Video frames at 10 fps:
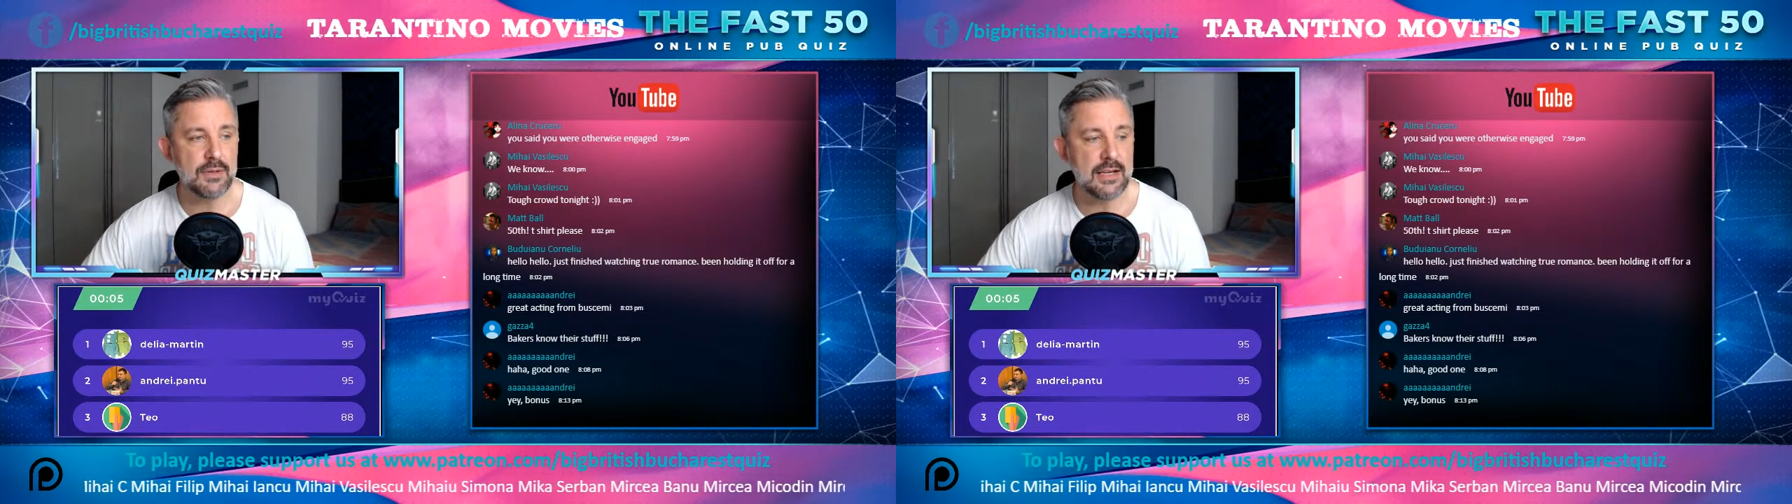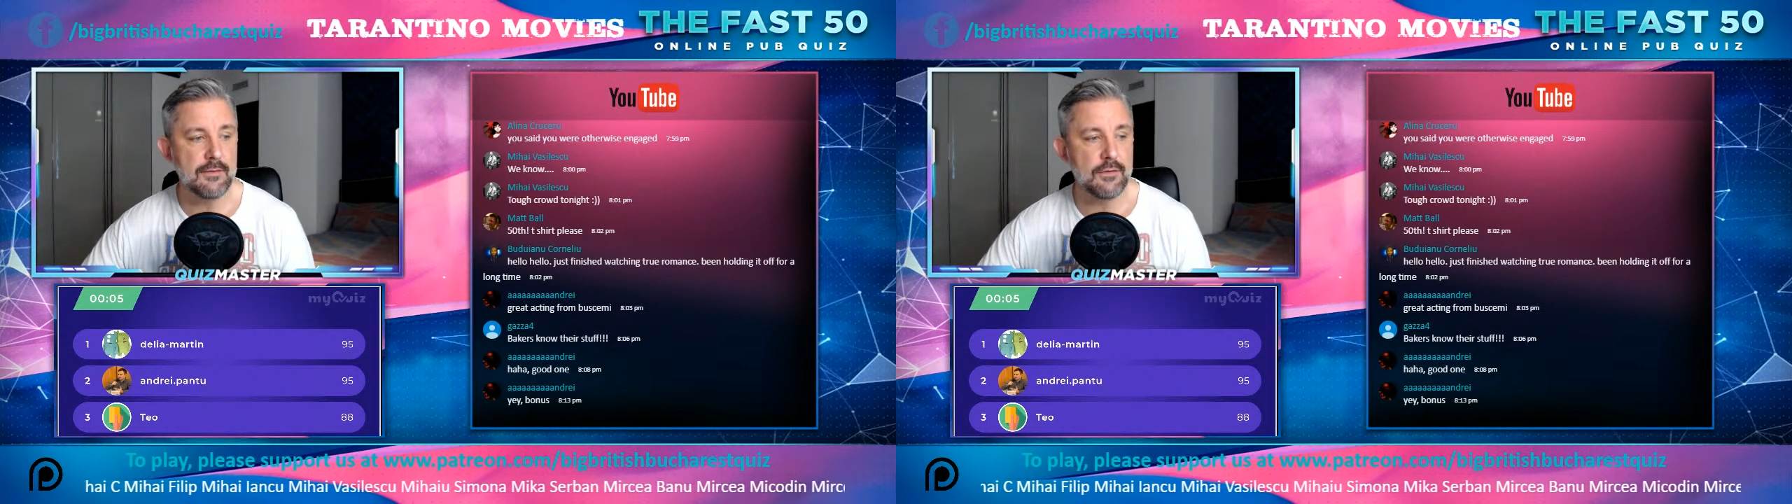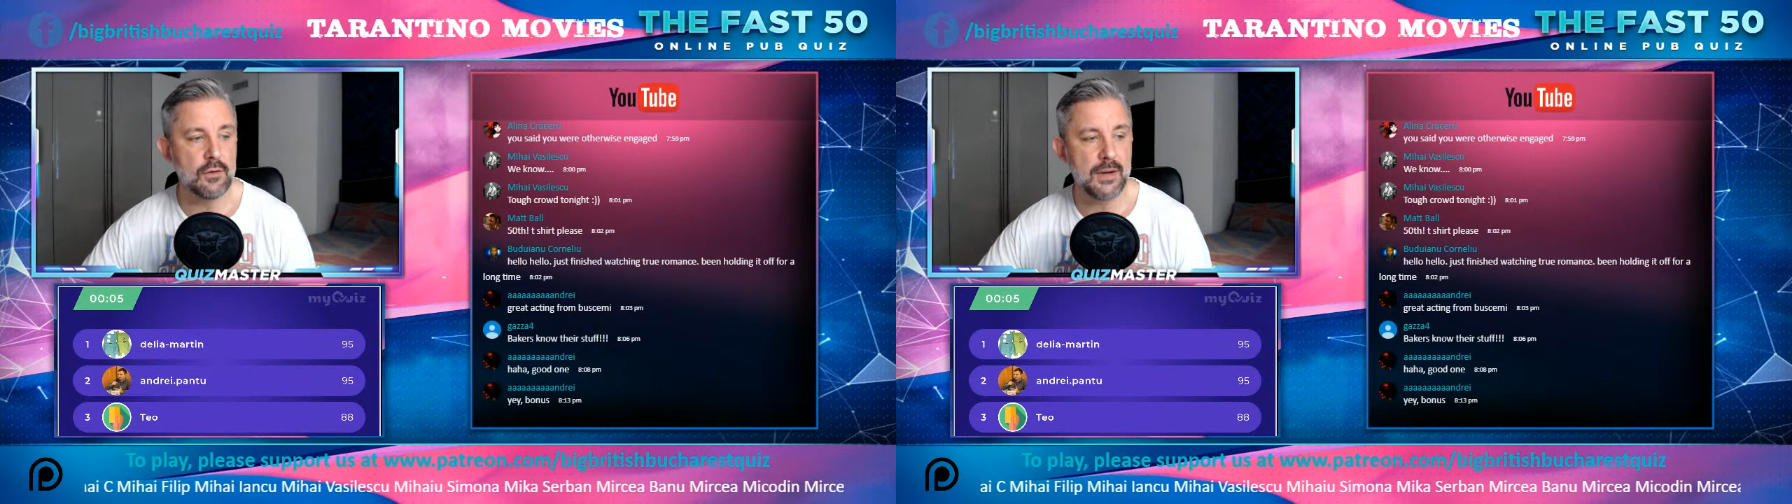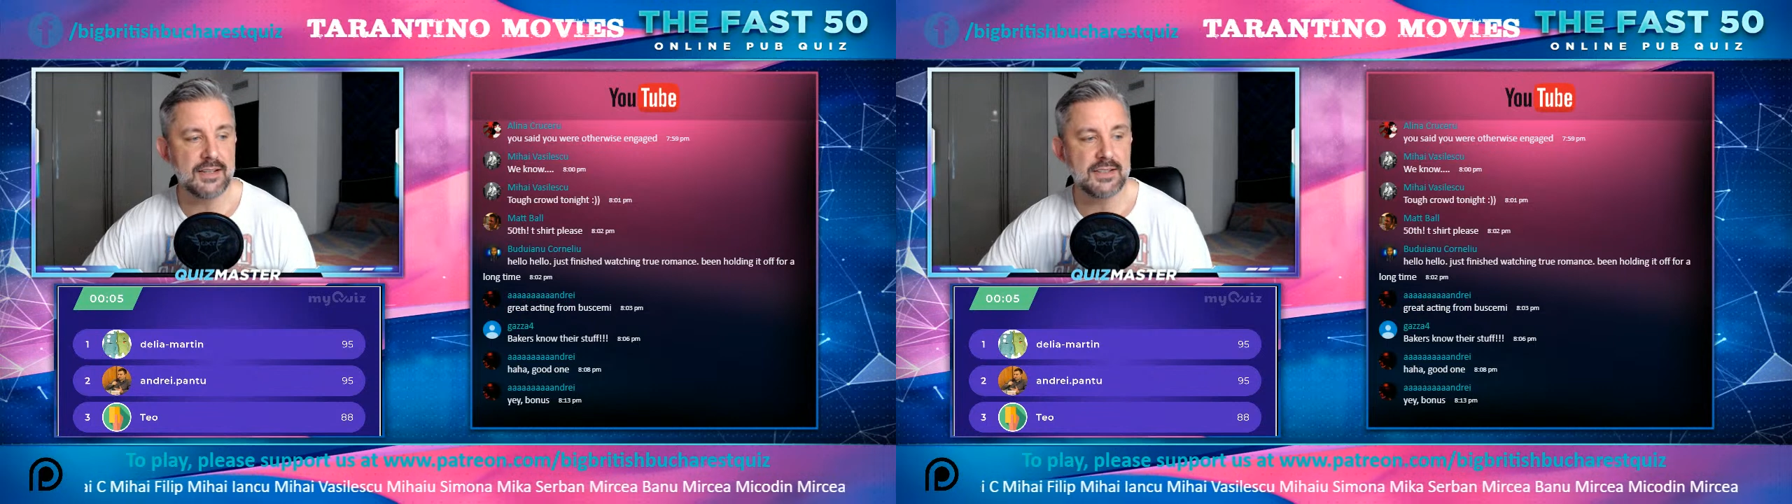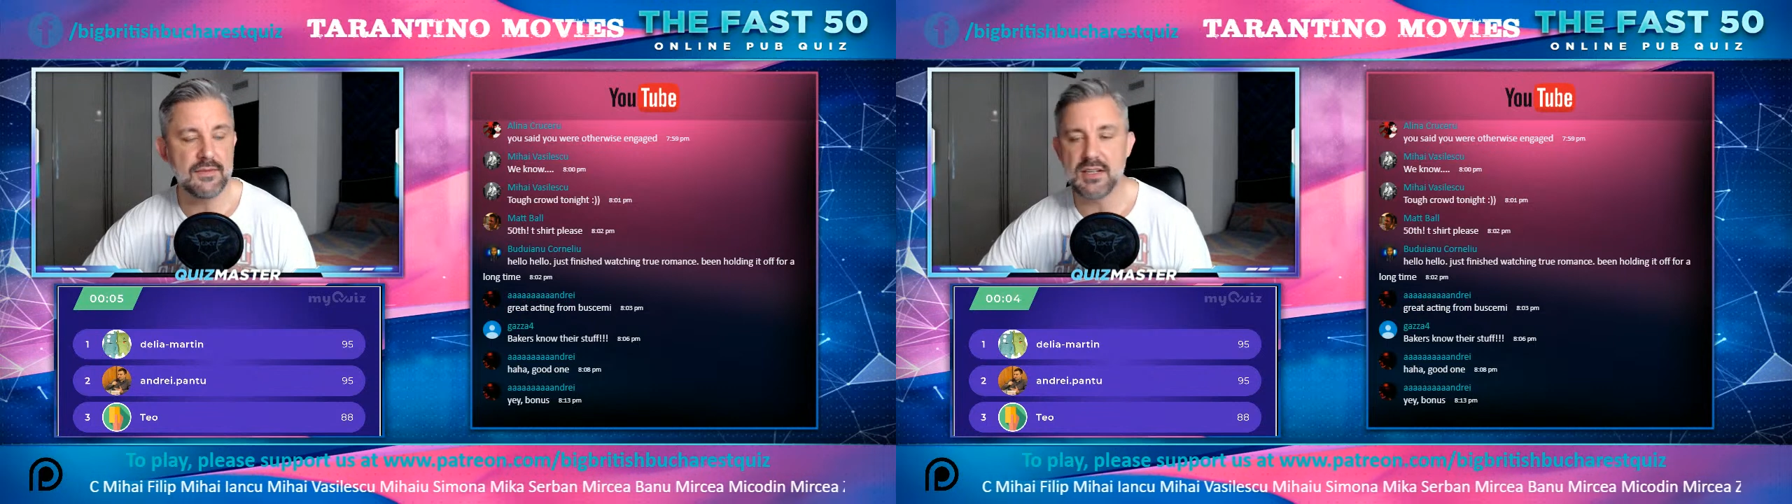but still in 4th
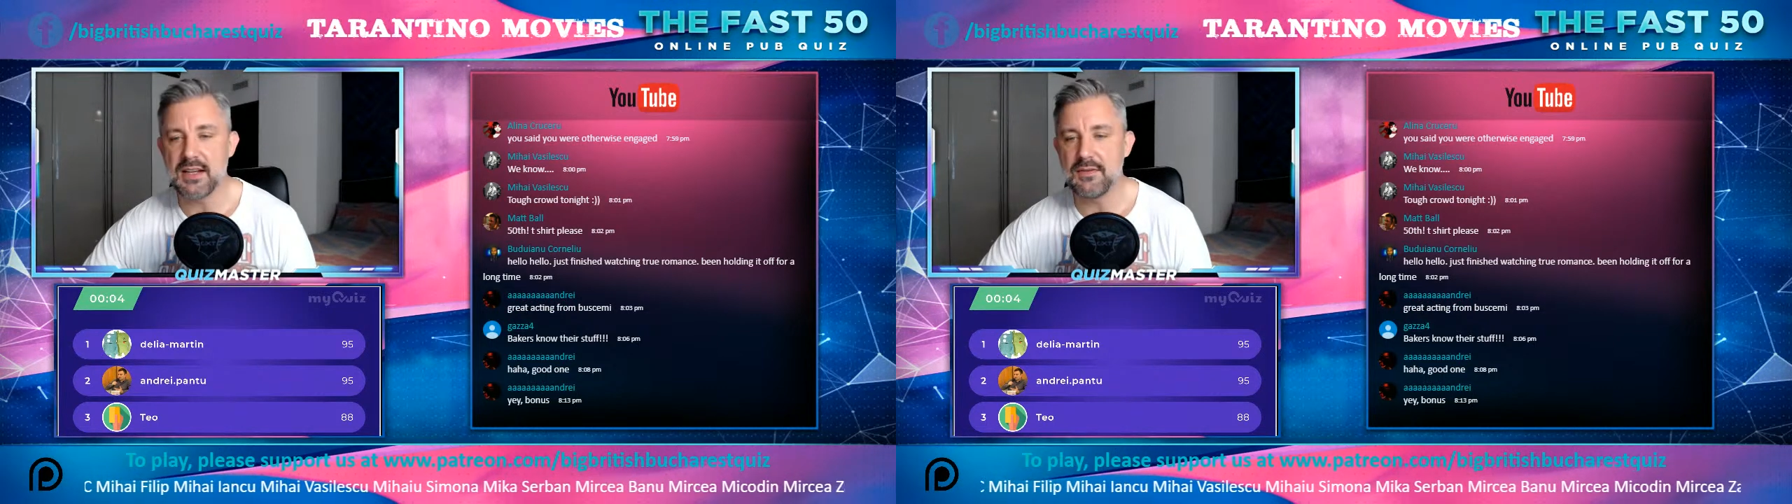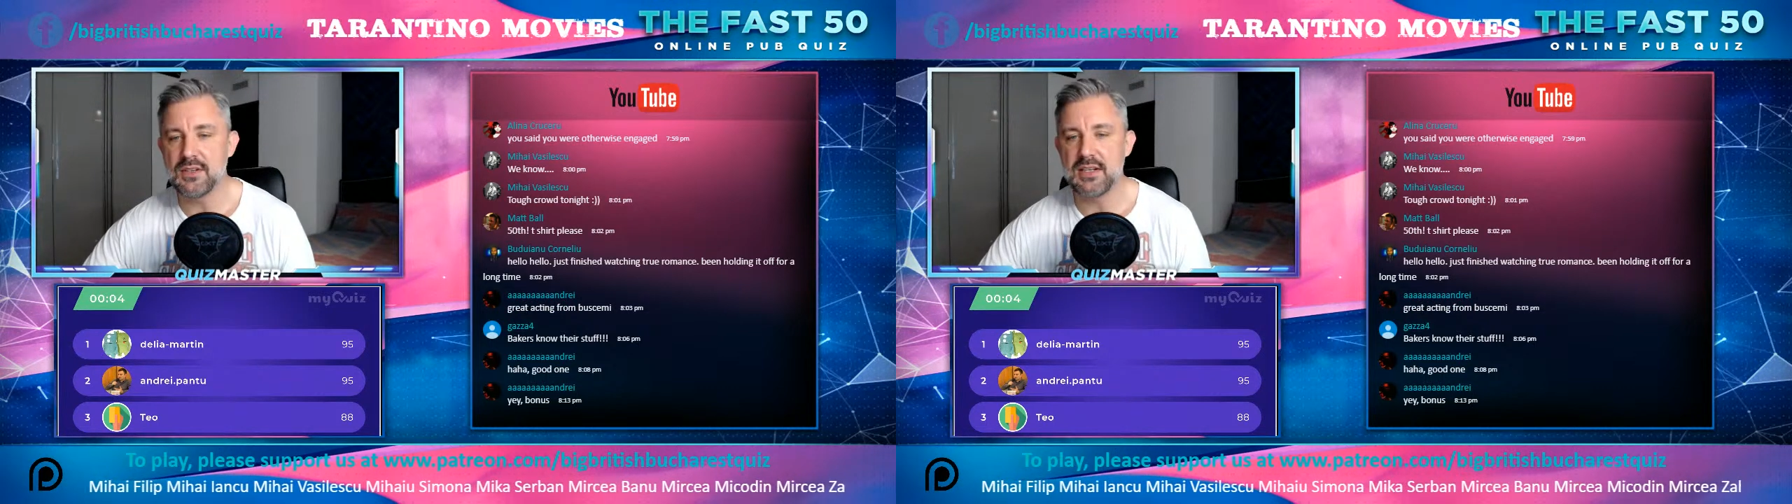place, 77.